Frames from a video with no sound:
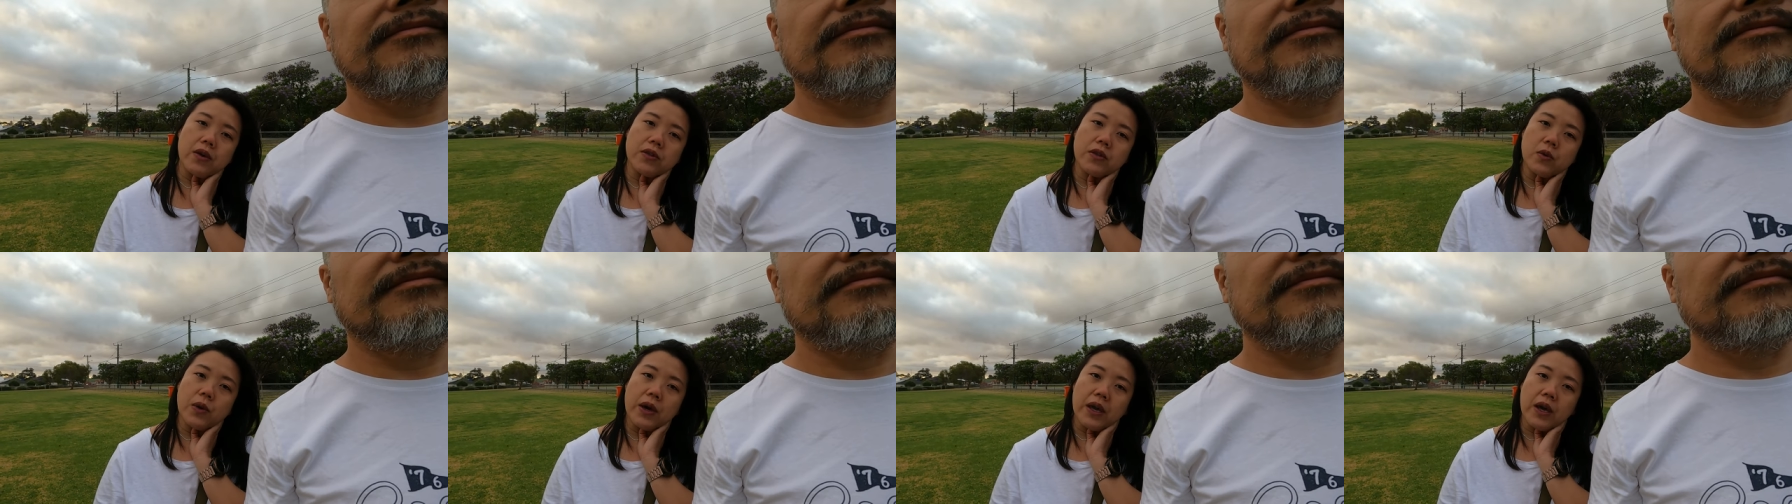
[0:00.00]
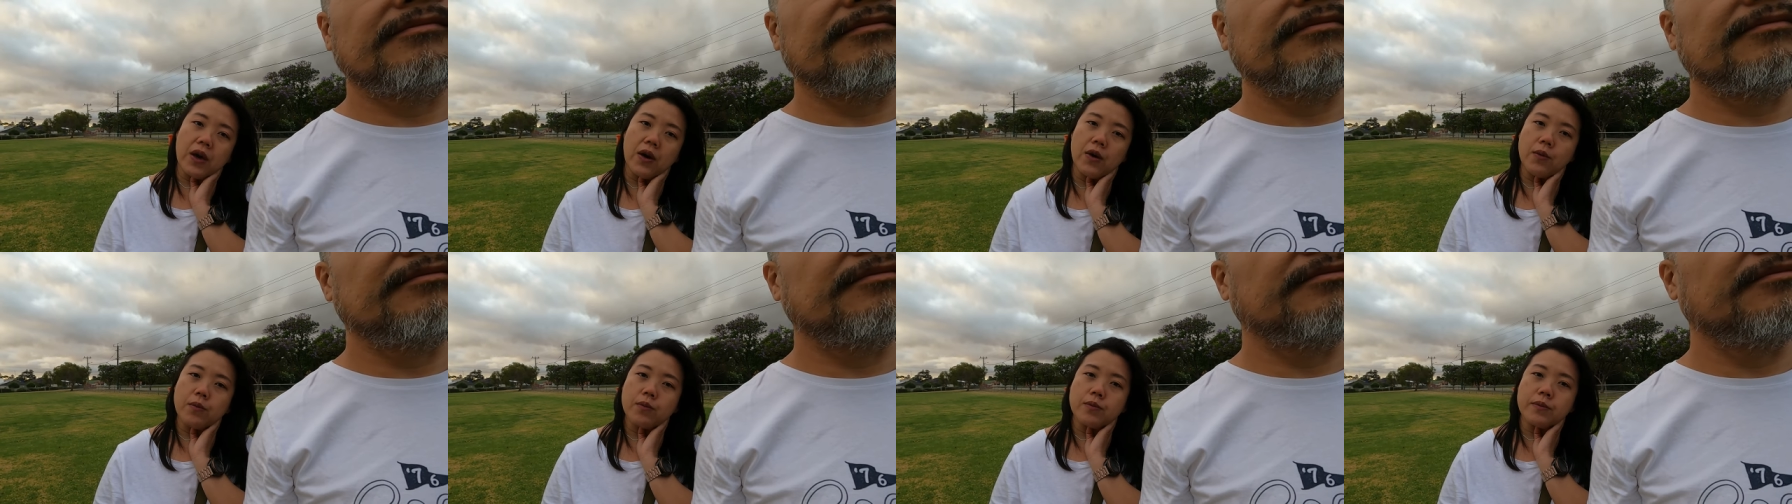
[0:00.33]
on the way
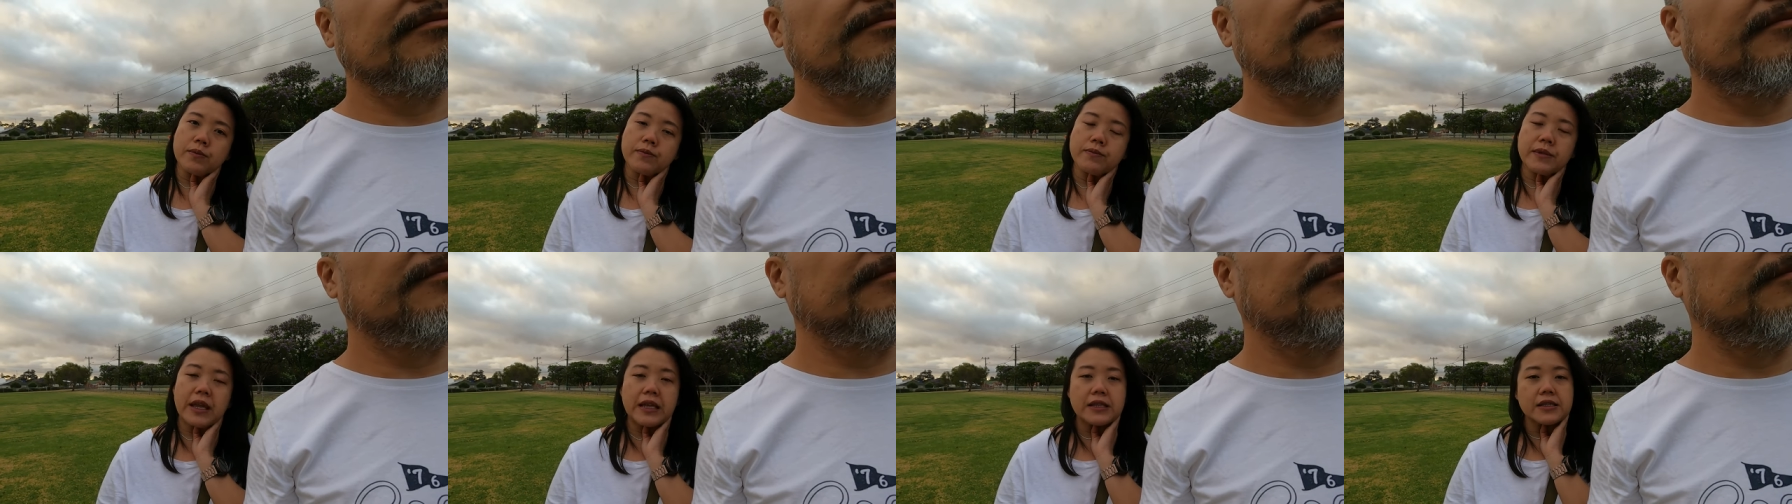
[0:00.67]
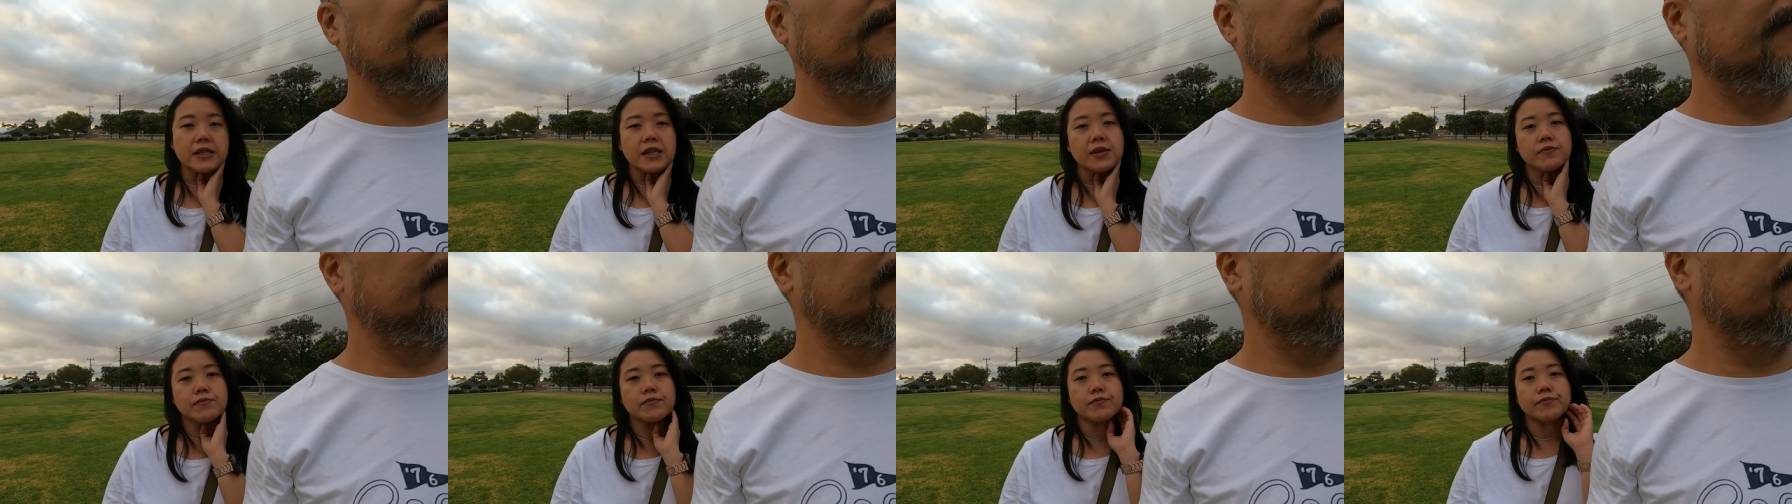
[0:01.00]
home.
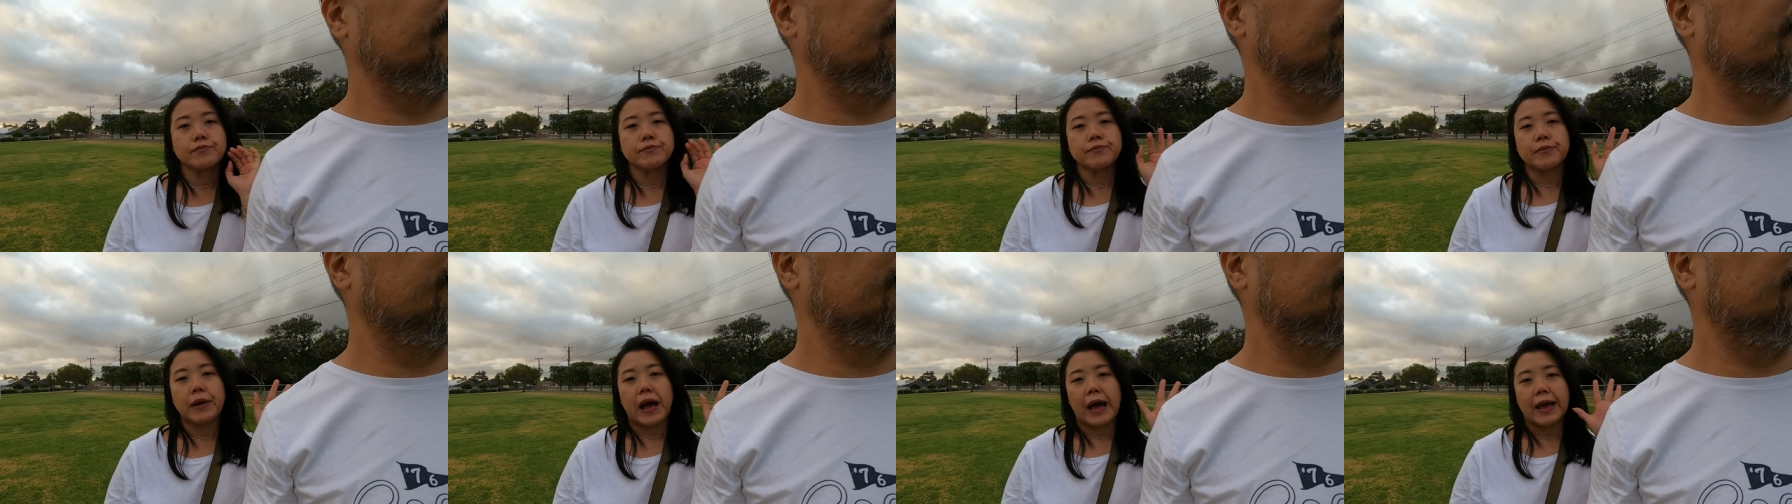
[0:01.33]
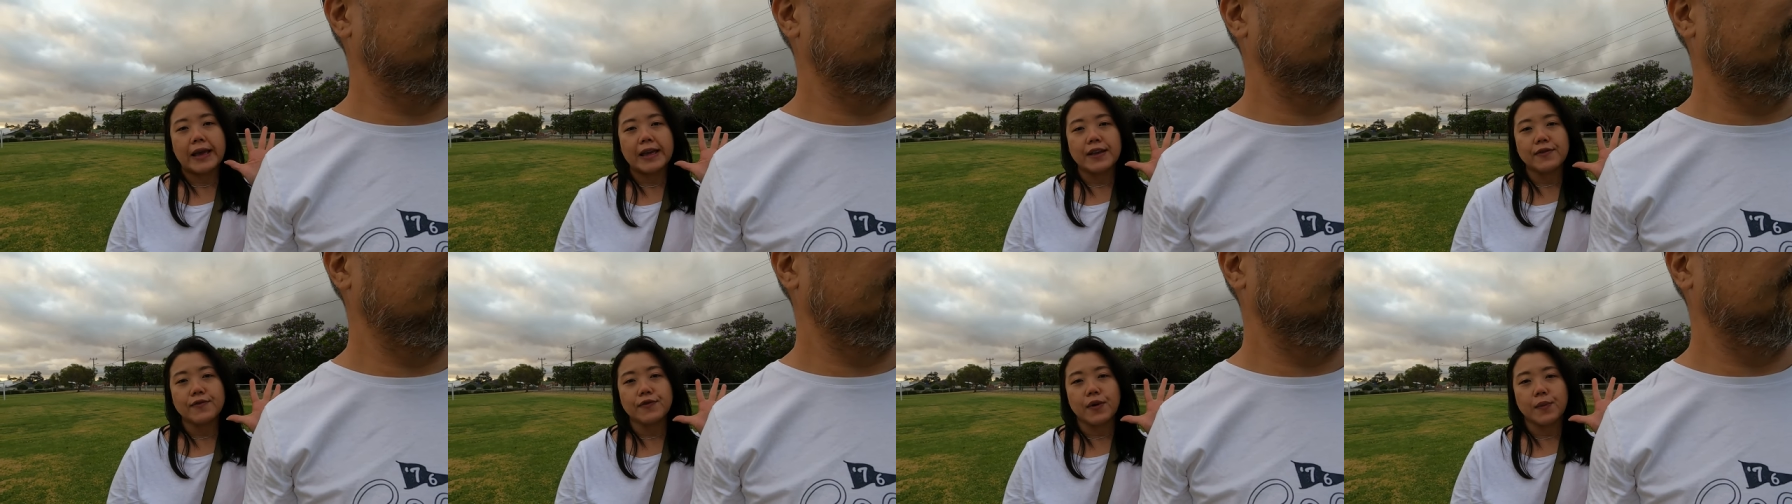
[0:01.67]
That's it.
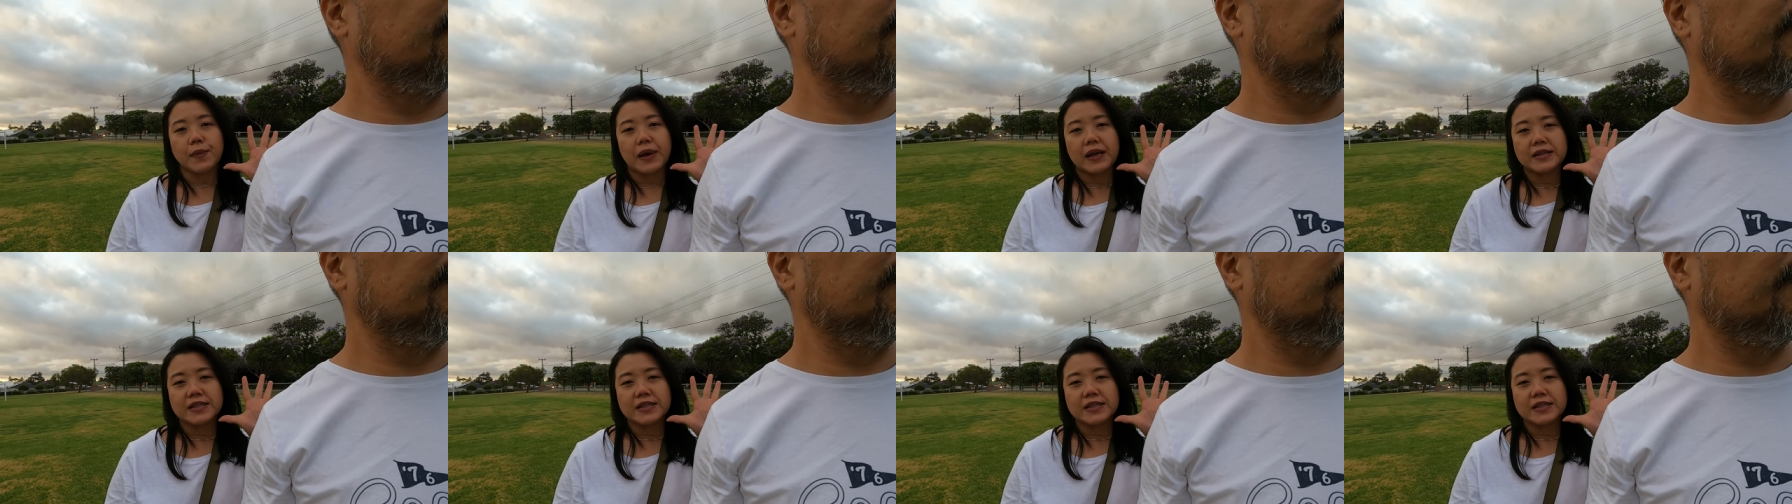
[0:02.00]
Bye from